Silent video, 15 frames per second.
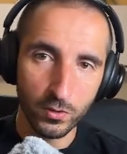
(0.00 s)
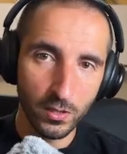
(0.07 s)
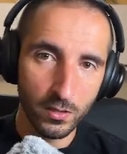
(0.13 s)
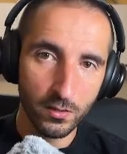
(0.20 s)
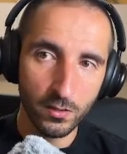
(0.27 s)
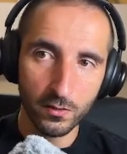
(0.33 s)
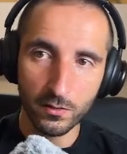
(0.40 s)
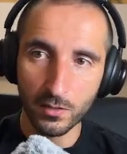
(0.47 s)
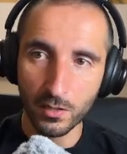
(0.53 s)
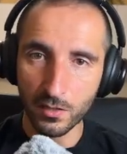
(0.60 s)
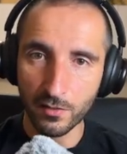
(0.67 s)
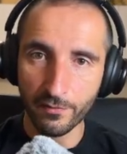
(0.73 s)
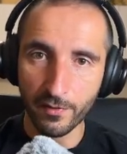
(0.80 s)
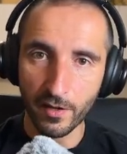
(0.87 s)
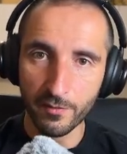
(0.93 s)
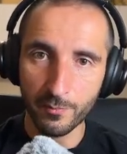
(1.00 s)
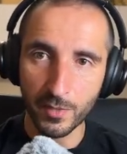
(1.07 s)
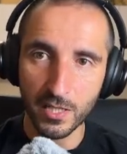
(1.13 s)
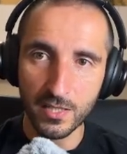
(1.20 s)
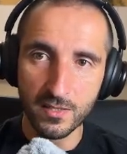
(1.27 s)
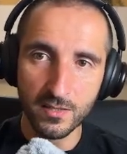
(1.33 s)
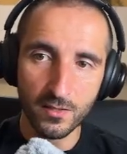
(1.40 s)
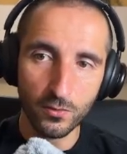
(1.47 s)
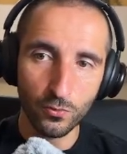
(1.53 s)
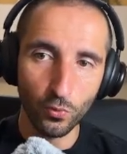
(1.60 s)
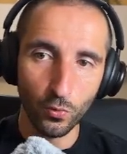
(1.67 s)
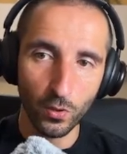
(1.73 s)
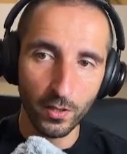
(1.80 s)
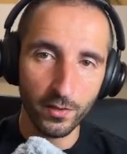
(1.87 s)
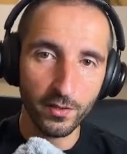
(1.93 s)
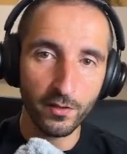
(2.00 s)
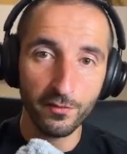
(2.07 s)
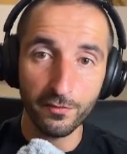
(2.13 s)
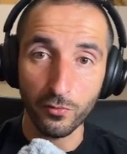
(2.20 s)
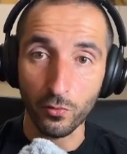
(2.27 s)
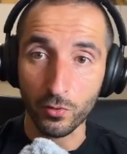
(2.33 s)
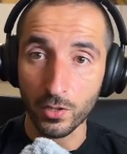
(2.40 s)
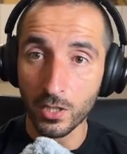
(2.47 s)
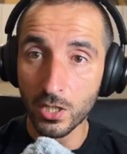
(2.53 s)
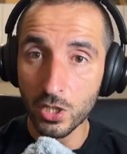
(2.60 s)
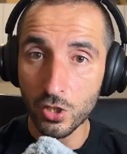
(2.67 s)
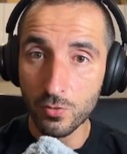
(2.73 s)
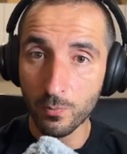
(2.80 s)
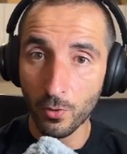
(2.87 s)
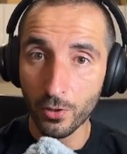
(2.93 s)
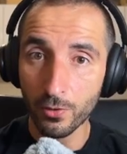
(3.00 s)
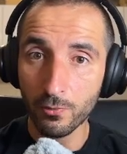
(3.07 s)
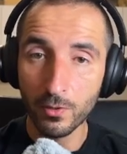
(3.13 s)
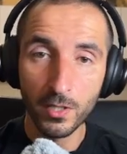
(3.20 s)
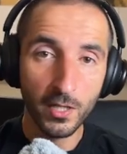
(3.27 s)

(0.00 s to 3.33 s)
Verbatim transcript: 30 35 minutes to run for each model